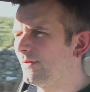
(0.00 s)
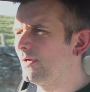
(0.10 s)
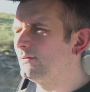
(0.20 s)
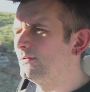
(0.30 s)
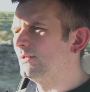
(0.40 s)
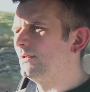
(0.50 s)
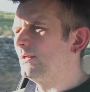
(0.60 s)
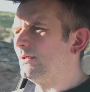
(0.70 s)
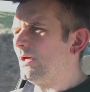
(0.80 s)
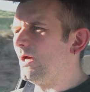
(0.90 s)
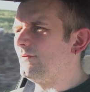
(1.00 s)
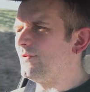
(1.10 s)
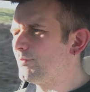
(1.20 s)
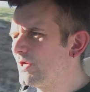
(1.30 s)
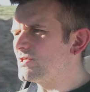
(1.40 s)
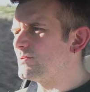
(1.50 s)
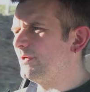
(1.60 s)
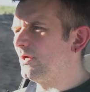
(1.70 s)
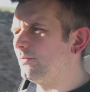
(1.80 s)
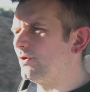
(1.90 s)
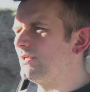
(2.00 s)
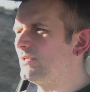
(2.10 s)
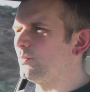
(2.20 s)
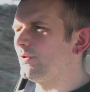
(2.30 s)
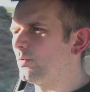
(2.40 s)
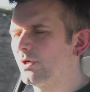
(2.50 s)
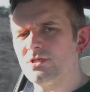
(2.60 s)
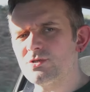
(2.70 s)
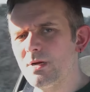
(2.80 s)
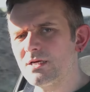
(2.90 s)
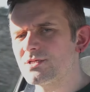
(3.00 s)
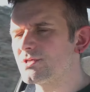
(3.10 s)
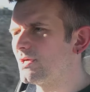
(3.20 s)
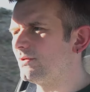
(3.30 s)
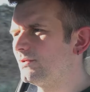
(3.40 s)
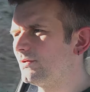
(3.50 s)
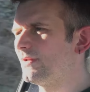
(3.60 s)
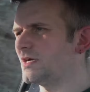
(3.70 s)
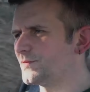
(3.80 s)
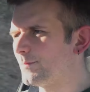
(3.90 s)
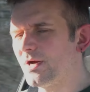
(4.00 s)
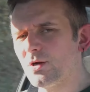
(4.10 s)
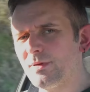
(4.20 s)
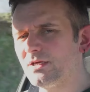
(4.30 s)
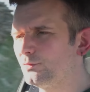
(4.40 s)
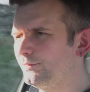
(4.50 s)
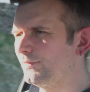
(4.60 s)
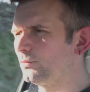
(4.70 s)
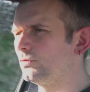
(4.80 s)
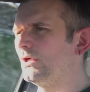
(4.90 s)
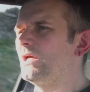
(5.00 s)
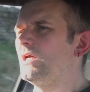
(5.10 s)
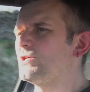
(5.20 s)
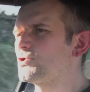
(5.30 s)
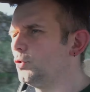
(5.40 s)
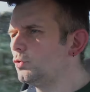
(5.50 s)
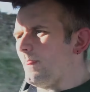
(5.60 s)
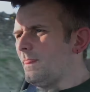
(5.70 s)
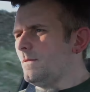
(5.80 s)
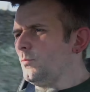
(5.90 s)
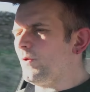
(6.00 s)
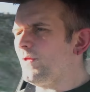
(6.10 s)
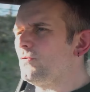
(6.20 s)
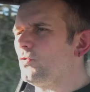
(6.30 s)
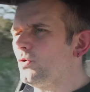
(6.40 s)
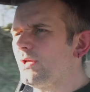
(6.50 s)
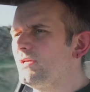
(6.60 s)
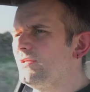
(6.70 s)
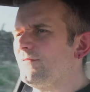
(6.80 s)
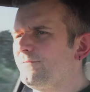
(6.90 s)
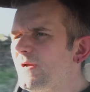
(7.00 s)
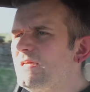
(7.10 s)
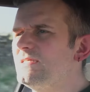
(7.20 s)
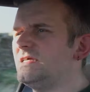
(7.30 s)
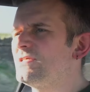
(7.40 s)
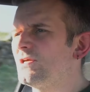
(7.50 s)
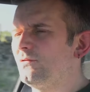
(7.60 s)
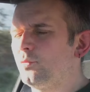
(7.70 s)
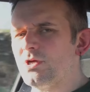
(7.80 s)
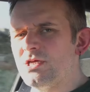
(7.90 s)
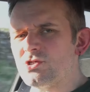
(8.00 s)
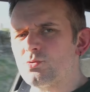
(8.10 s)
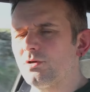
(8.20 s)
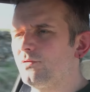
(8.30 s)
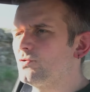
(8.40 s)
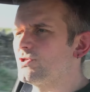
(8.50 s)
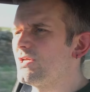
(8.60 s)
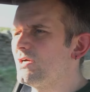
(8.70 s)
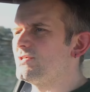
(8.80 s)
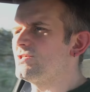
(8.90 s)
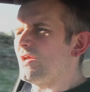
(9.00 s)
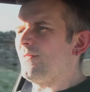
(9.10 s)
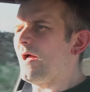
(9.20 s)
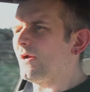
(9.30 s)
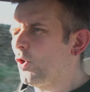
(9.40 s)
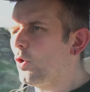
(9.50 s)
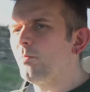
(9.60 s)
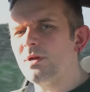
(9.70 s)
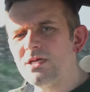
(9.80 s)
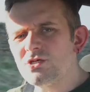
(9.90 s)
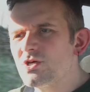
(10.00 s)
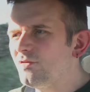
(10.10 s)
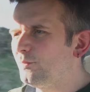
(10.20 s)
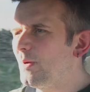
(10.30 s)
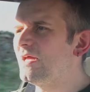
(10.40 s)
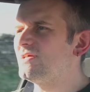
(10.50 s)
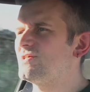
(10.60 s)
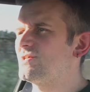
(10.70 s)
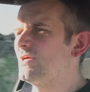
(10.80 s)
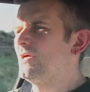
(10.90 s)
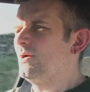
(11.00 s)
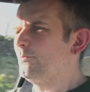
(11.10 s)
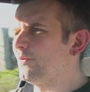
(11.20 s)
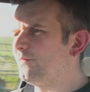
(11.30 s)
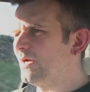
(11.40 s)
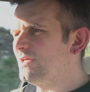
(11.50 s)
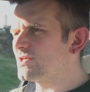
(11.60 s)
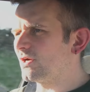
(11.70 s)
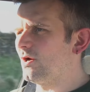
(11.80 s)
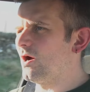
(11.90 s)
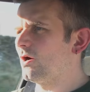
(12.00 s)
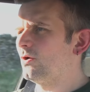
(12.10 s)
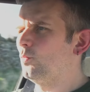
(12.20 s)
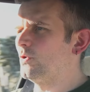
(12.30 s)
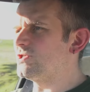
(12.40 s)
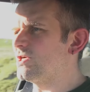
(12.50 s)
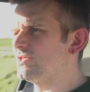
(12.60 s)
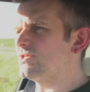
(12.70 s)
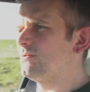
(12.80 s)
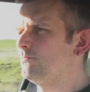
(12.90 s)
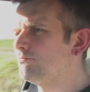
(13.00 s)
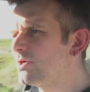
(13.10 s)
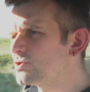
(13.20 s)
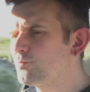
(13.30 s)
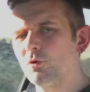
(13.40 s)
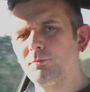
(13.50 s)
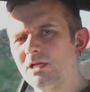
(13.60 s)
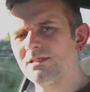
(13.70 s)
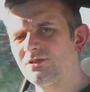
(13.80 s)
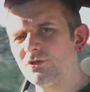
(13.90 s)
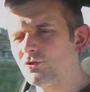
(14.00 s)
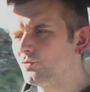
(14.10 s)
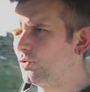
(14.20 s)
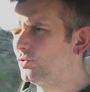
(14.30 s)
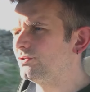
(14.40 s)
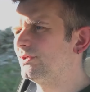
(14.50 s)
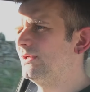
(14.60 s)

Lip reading: that. The brakes have been upgraded with a 1-inch master cylinder, and that's for better pedal feel. So without going into the fine detail of what each one of those does, that combination of bits provides a car which is much more planted on the road.